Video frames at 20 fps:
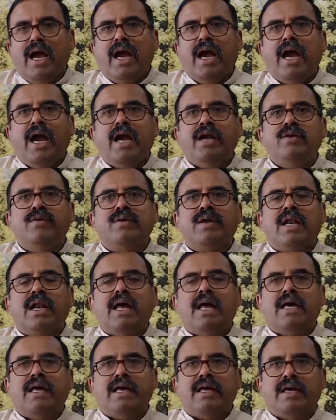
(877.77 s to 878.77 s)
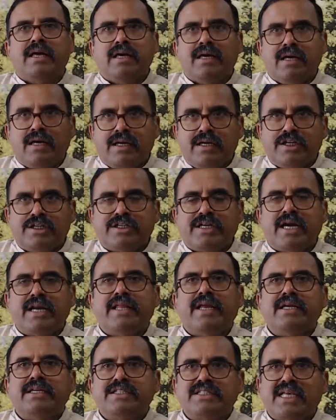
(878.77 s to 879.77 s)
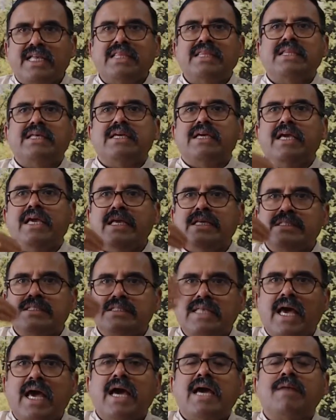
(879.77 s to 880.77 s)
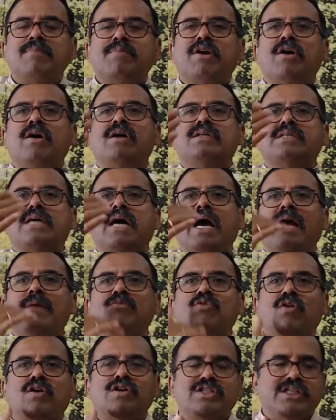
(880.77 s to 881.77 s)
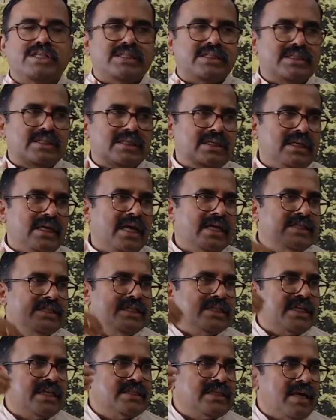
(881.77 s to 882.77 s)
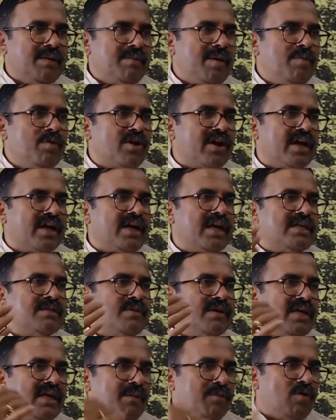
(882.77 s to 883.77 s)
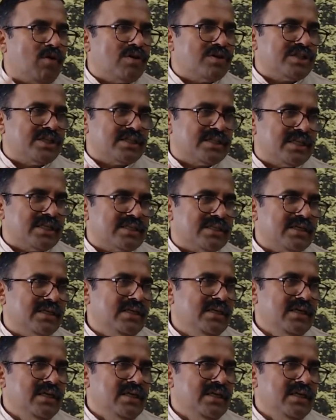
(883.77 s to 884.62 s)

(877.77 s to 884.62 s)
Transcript: And you understand that sat is there because I am conscious. Existence I am able to recognize because I am conscious.